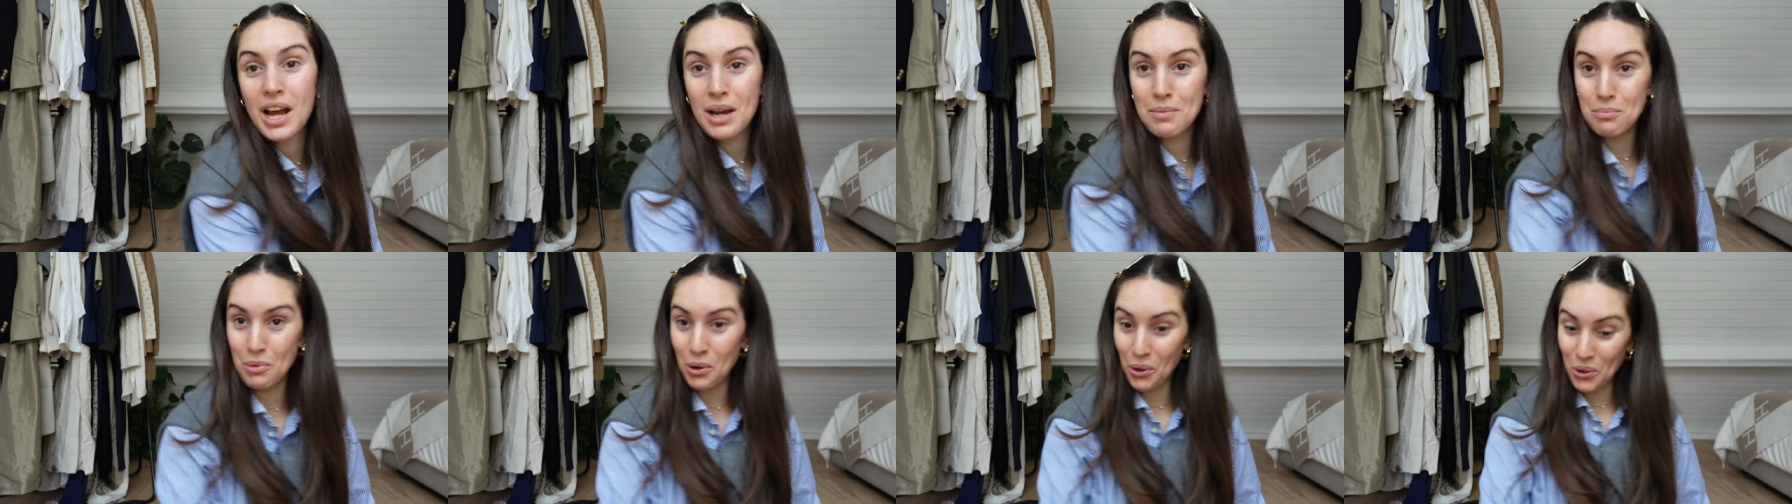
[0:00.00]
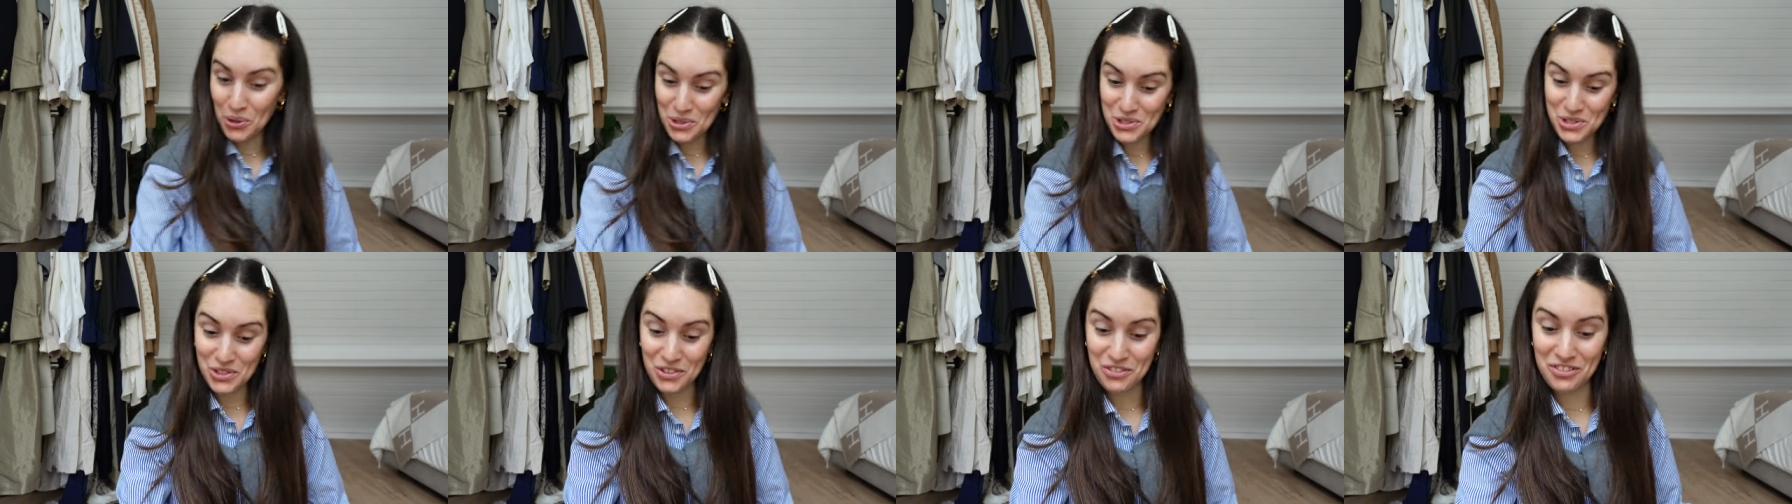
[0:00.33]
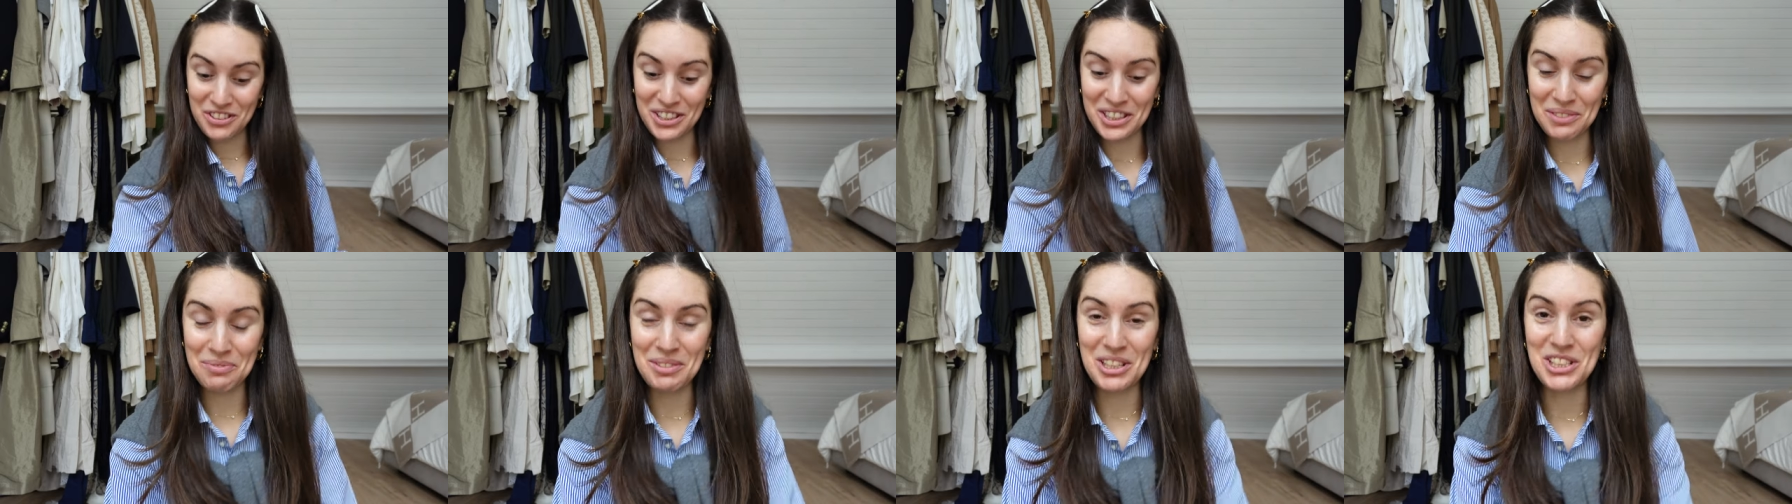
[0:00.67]
I'm also
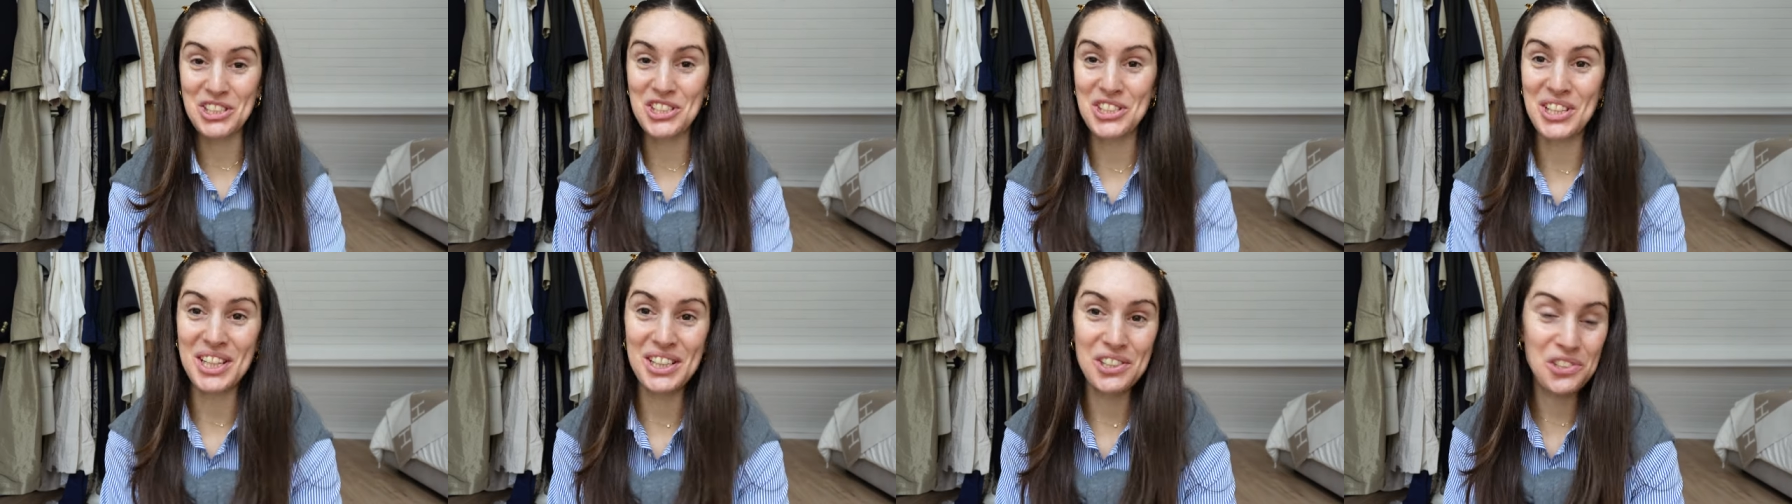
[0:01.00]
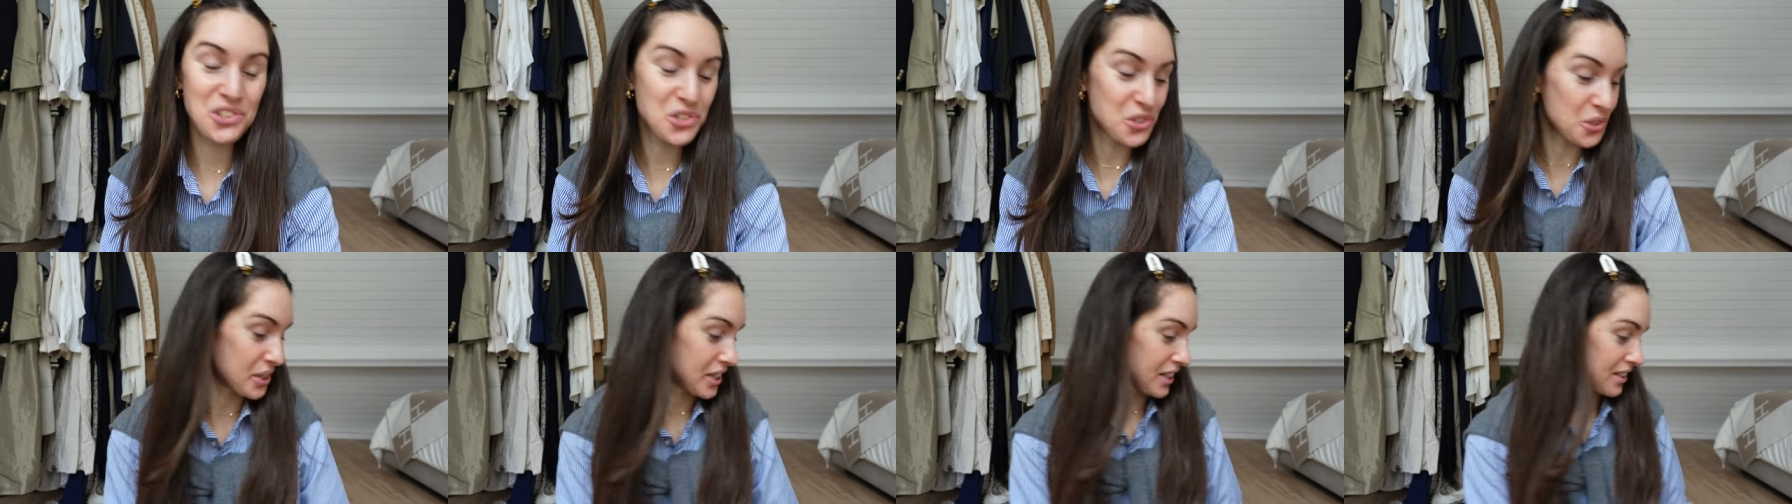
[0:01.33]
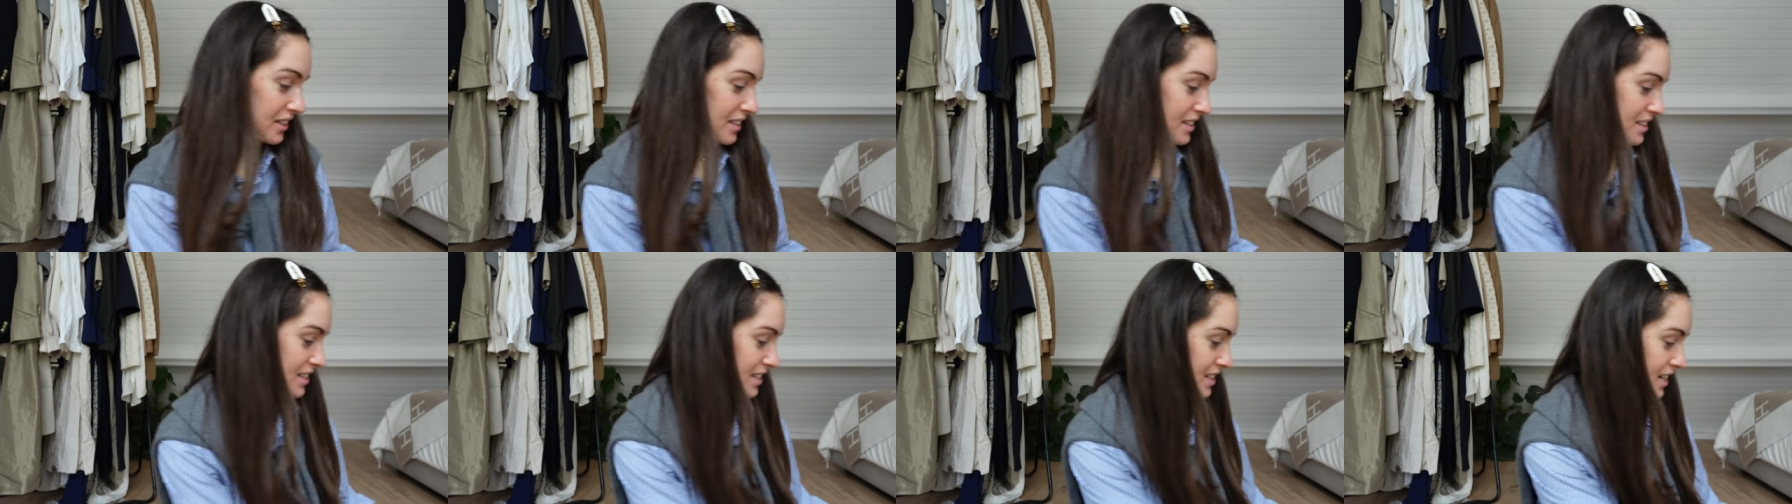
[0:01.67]
very much enjoying
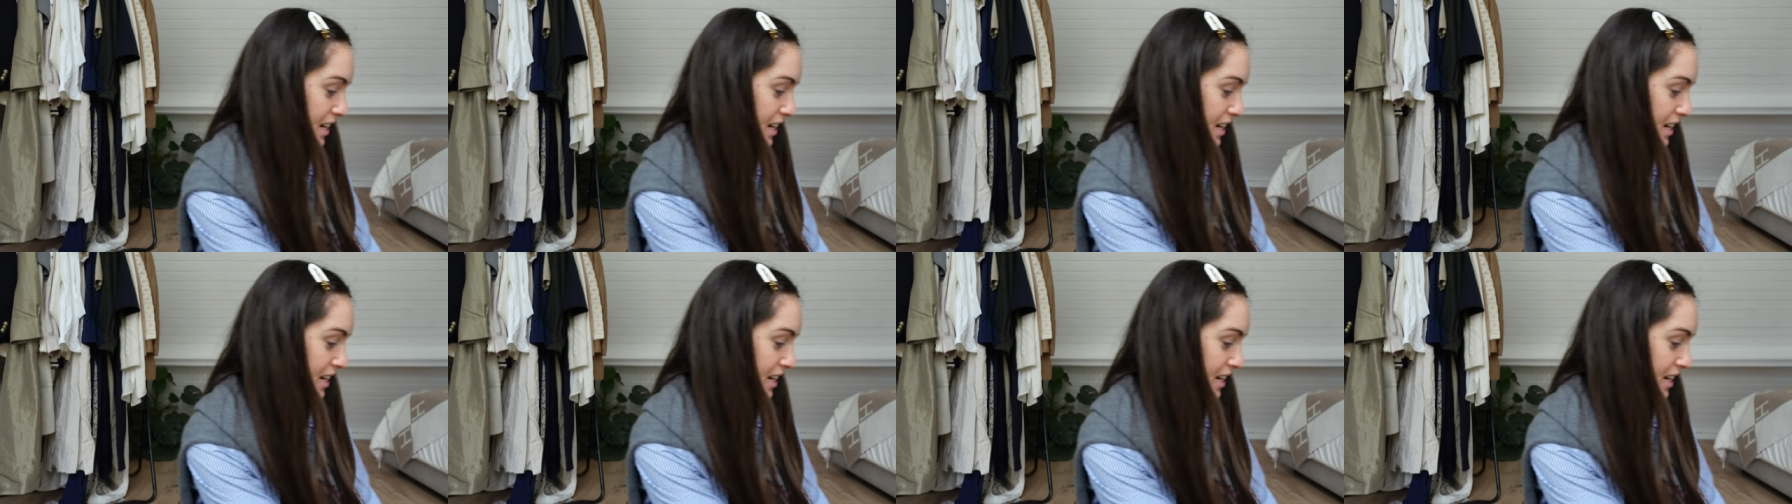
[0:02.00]
this